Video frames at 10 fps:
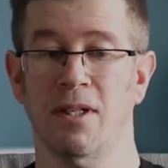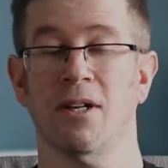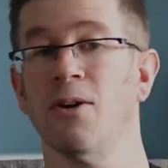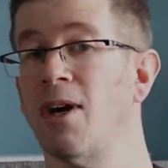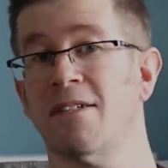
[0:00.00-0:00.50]

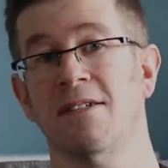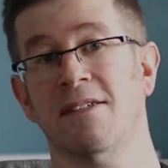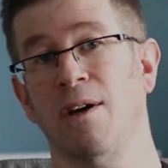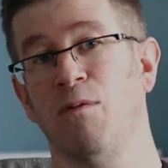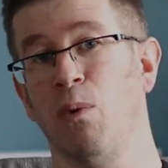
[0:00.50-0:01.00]
you got to ask
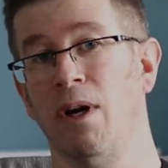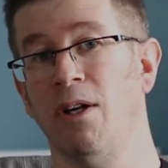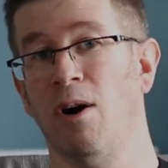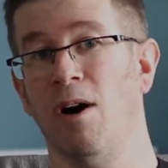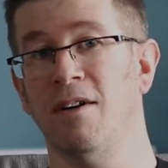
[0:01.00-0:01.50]
yourself why
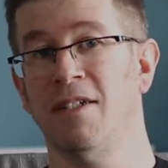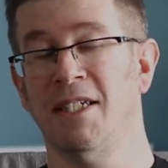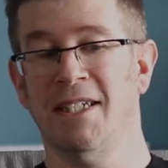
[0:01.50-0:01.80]
not.